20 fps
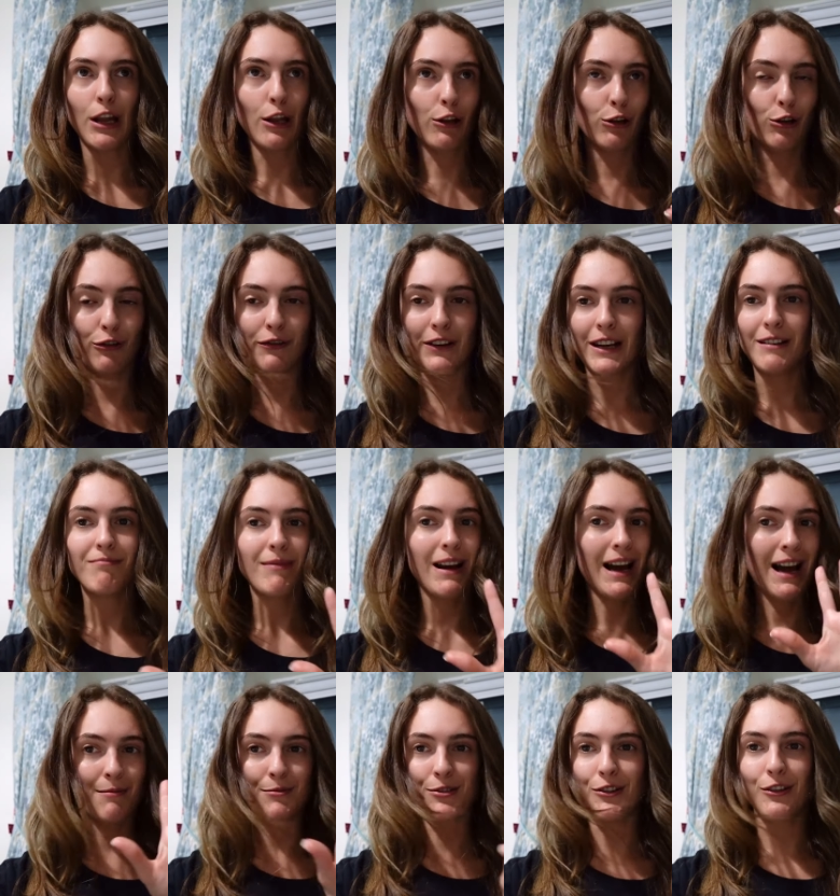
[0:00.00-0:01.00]
Love it.
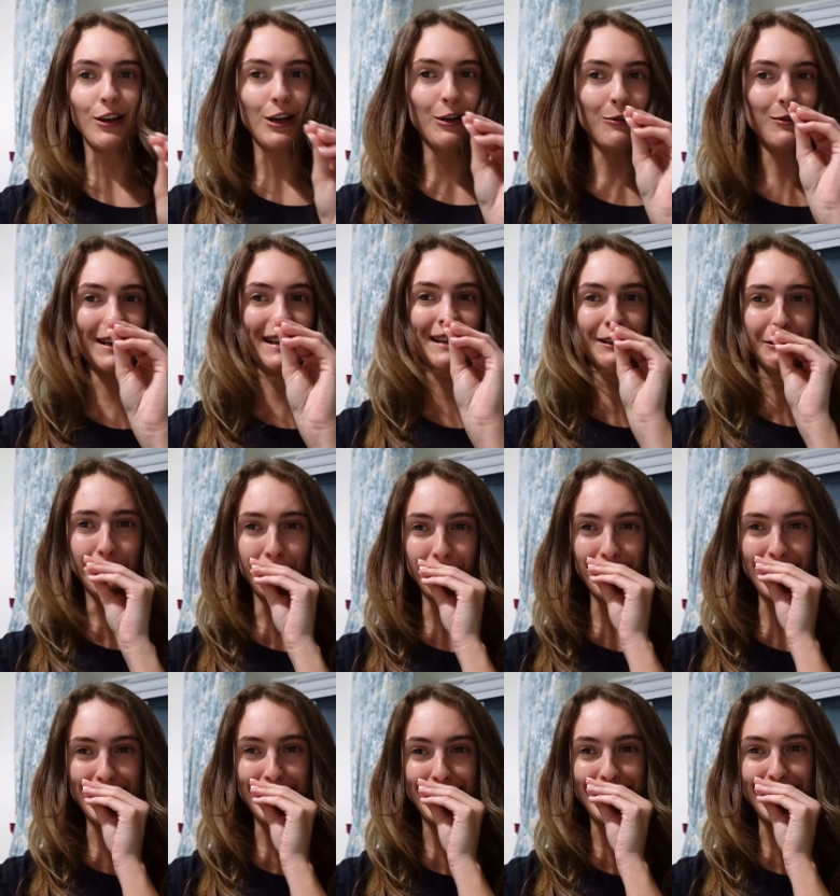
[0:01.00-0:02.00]
Absolutely
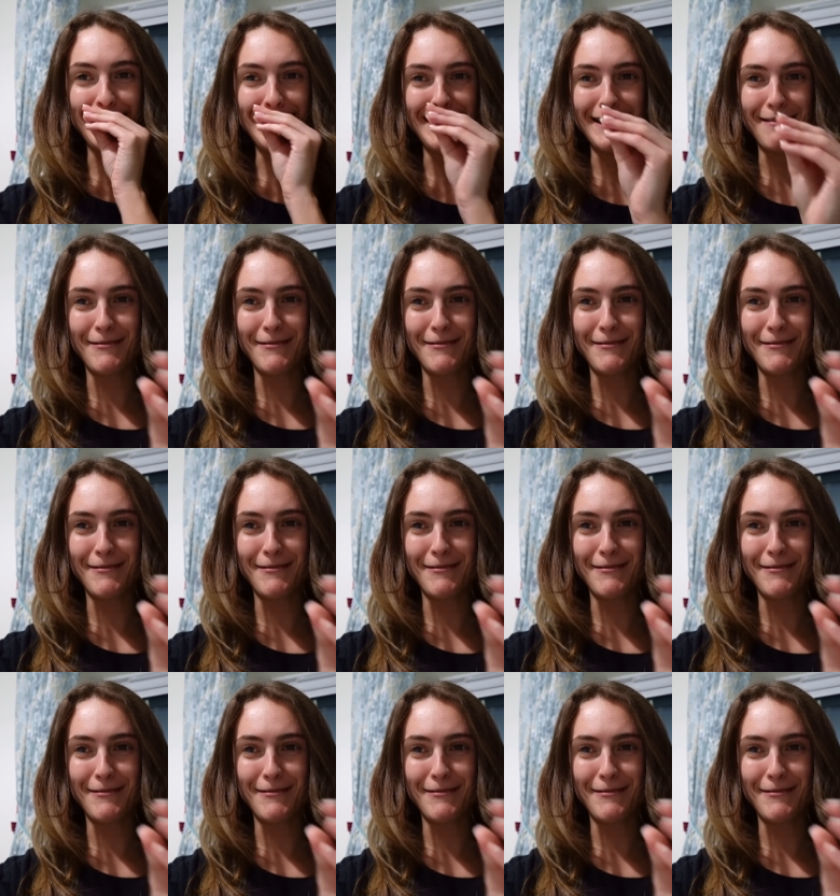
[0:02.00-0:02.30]
love it, guys.